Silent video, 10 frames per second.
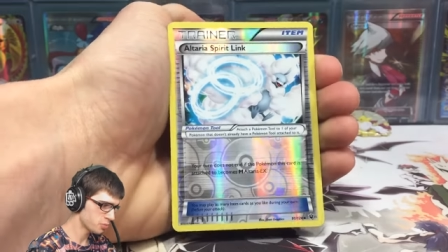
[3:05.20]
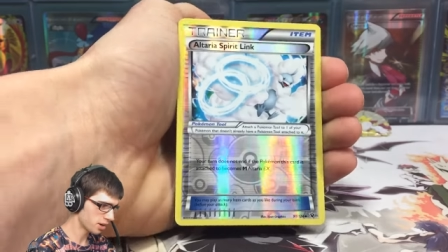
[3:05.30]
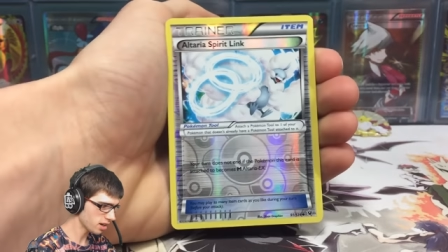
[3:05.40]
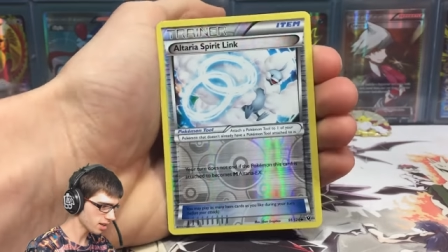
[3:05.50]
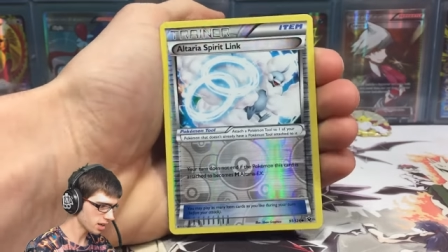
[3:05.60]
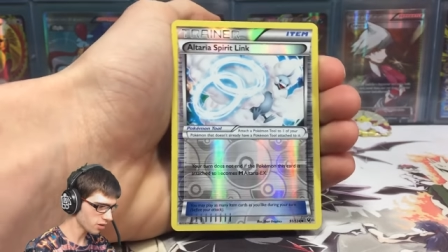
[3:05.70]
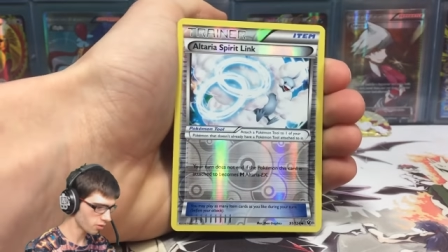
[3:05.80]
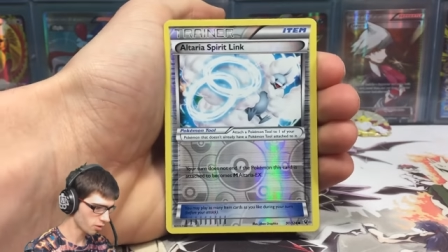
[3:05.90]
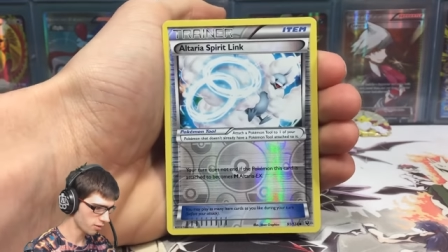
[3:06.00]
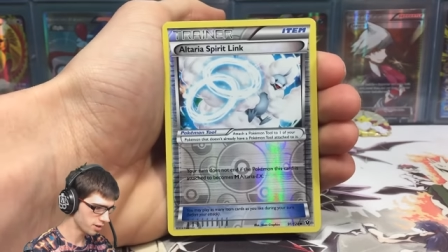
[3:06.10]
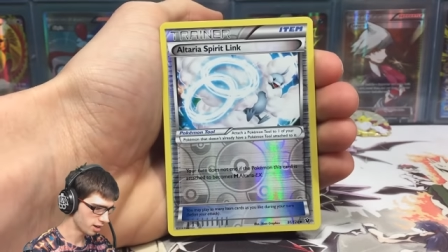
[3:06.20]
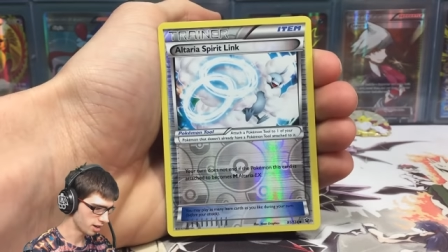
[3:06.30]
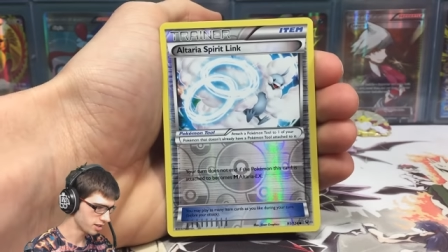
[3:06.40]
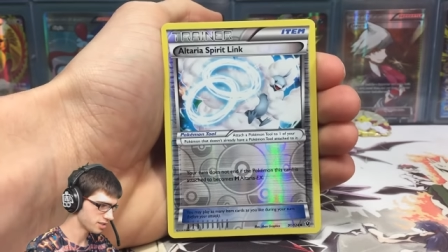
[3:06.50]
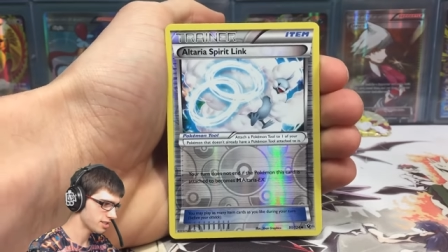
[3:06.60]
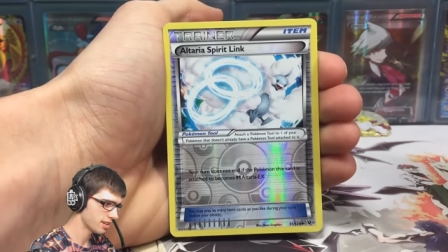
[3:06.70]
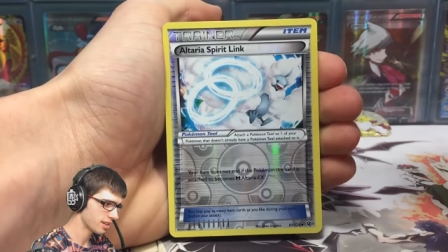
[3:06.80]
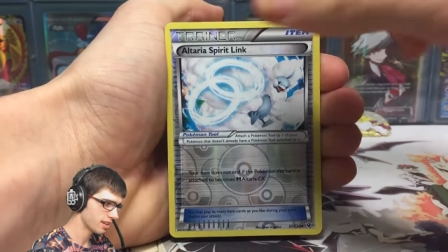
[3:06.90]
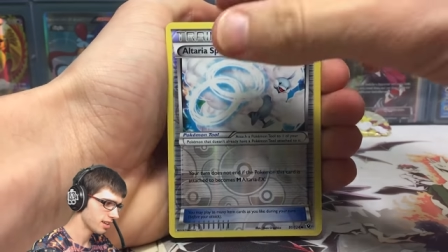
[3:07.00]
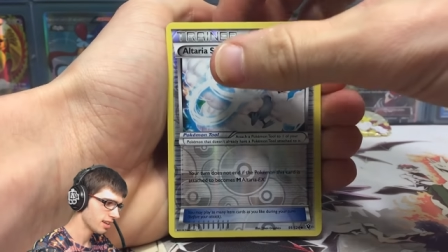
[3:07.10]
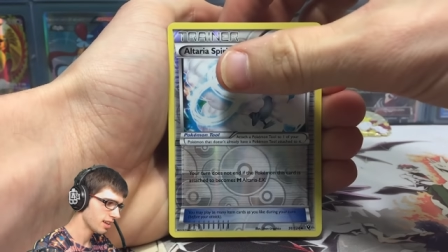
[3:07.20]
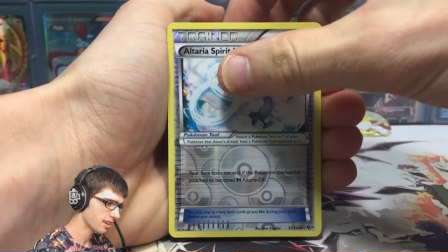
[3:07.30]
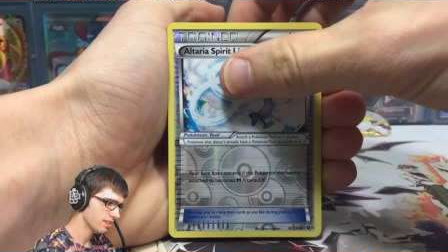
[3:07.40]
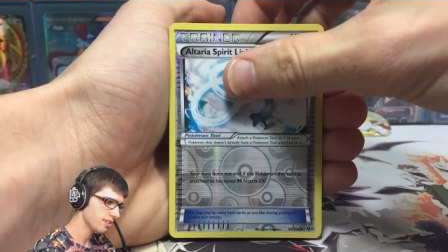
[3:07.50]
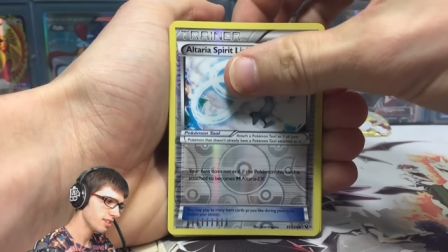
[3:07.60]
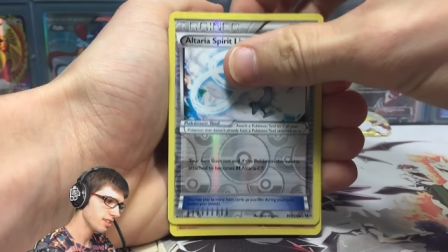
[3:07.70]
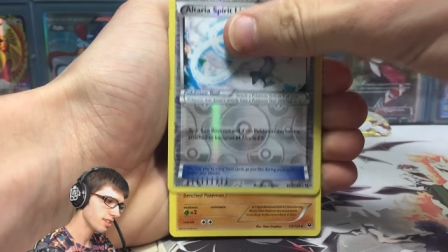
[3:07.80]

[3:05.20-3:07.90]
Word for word: Spirit Link, Reverse, and